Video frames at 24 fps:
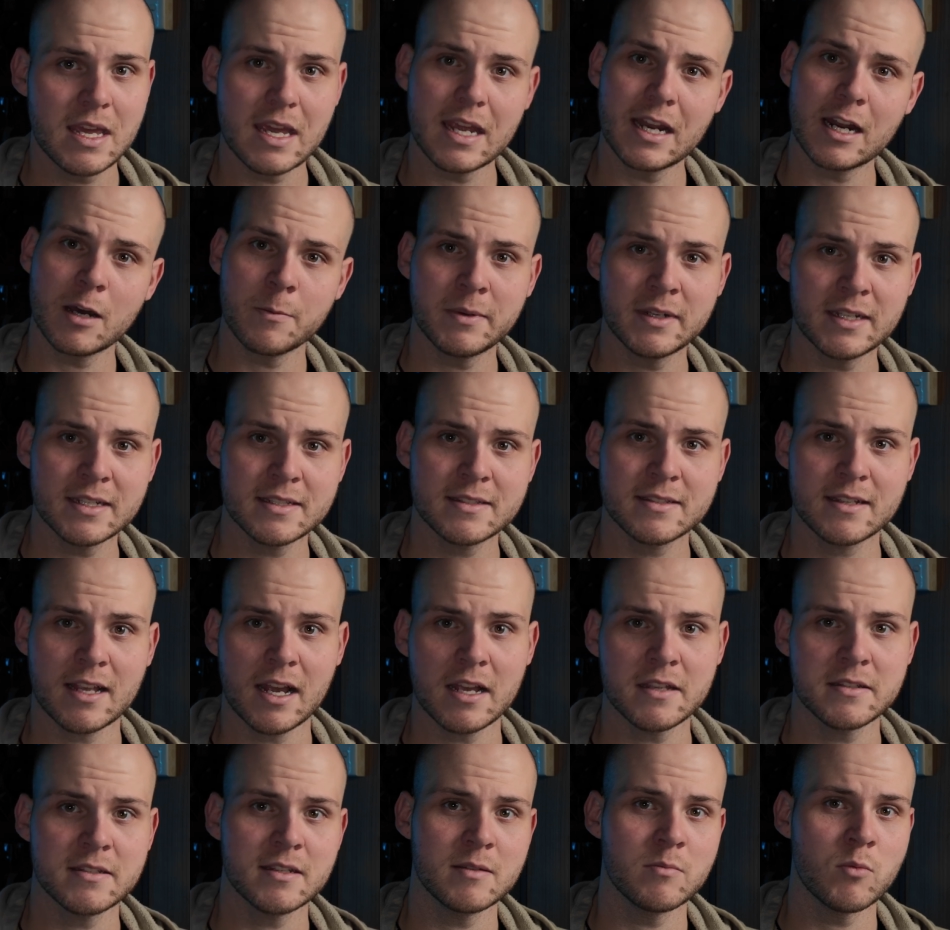and I'll be
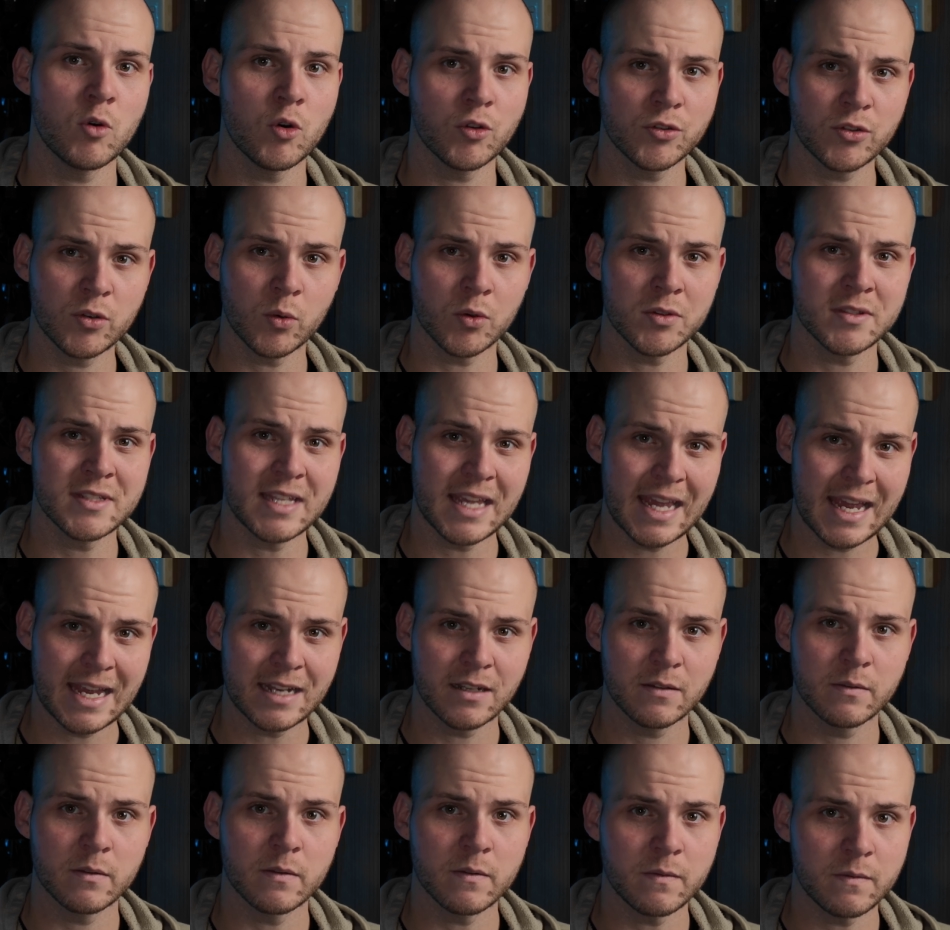discussing more towards the
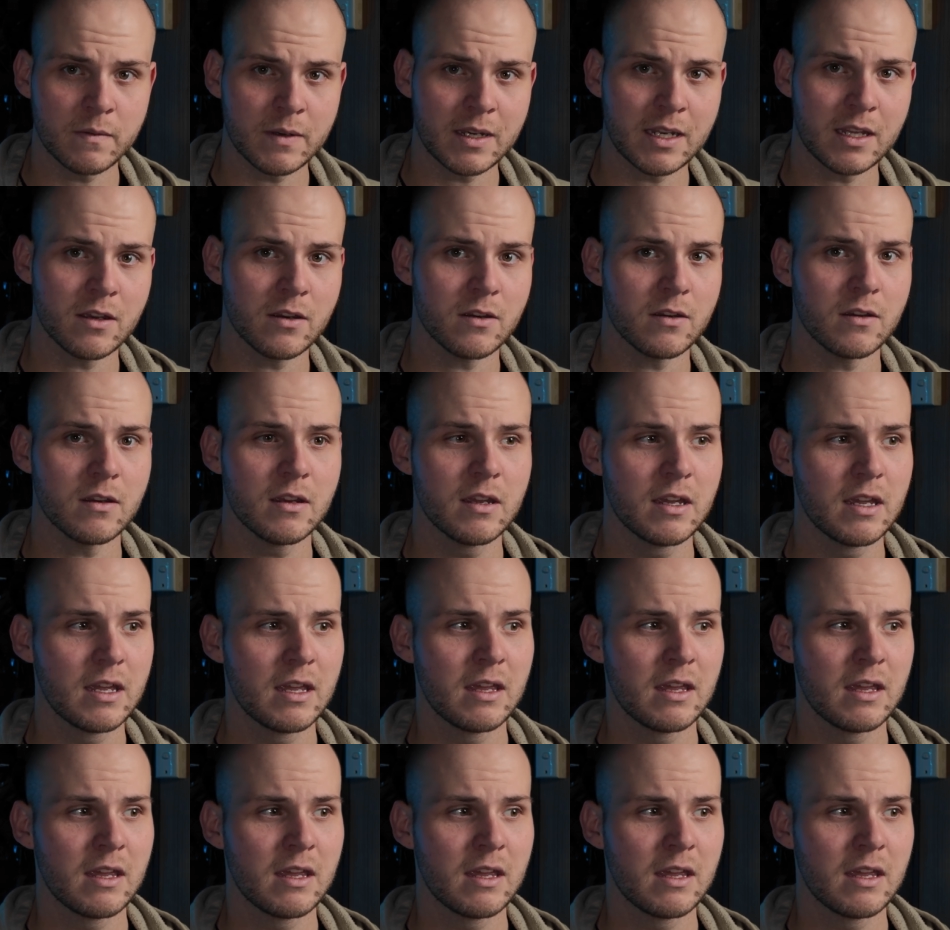end of the video